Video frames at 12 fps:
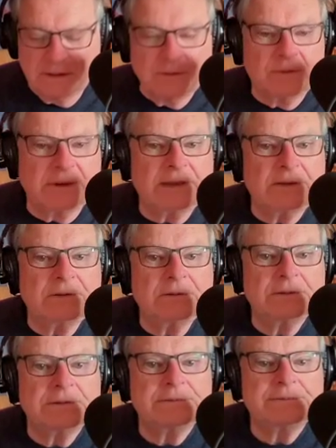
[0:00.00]
Well,
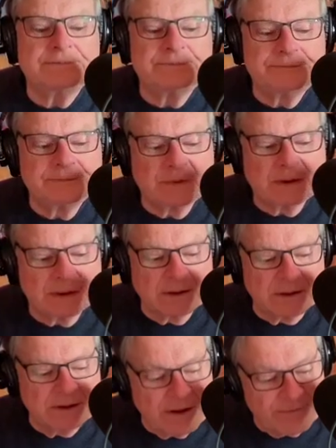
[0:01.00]

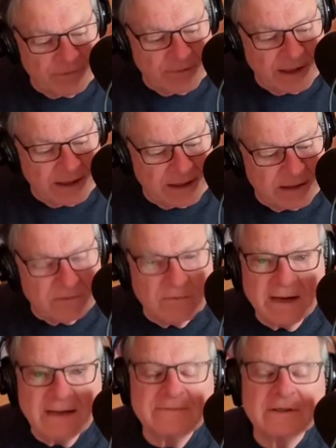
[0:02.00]
enough ranting and
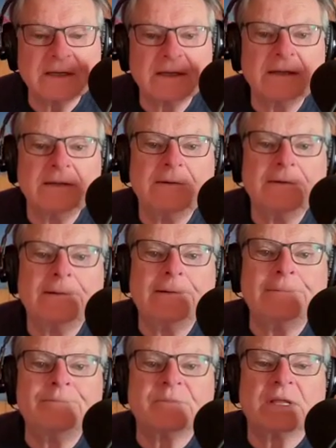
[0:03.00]
raving.
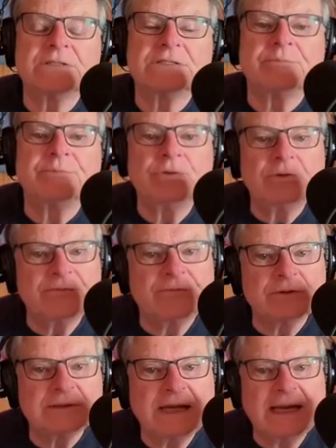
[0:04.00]
It's a
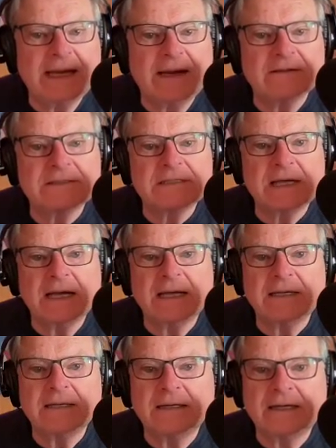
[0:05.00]
beautiful day
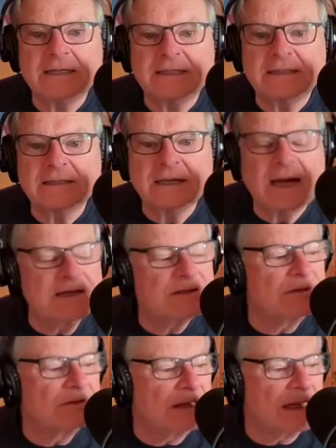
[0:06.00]
outside.
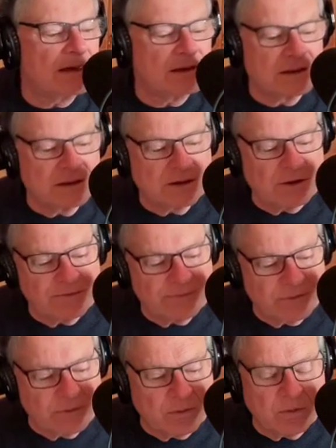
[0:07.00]
Kaiser and I are going to go
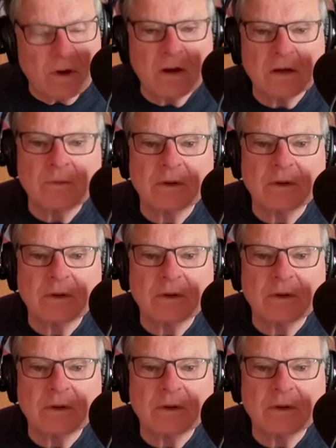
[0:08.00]
for a walk.